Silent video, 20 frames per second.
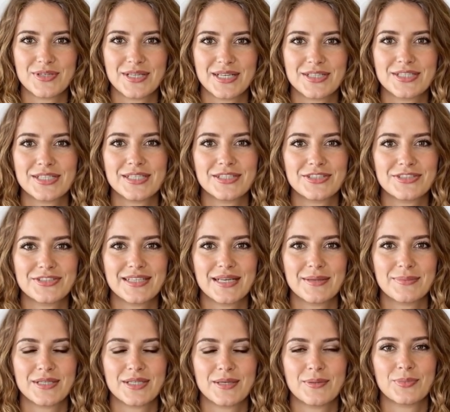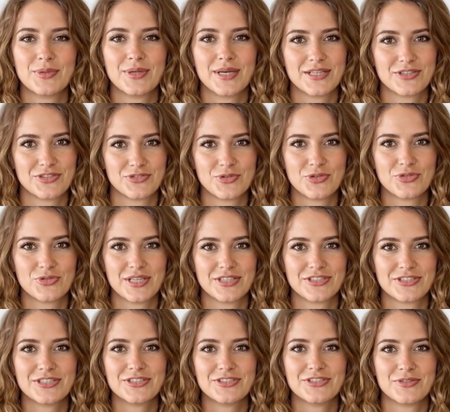India's SEBI complaints redress
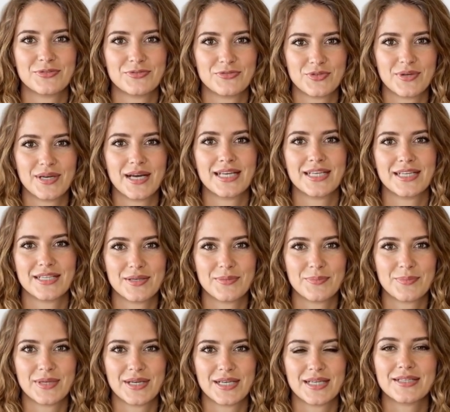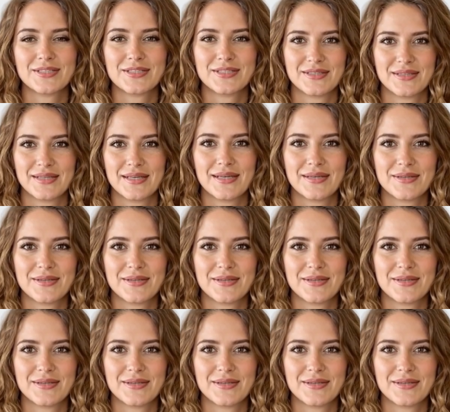system for any complaints.